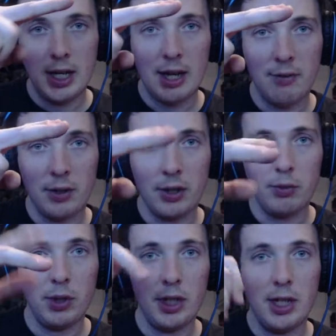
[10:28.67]
Have a good
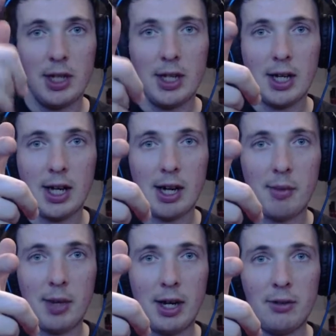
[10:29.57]
one.
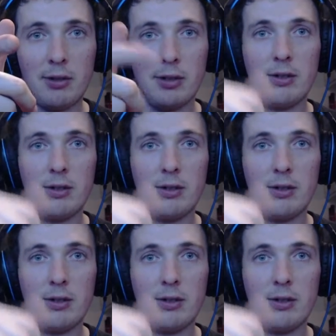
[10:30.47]
I'm out.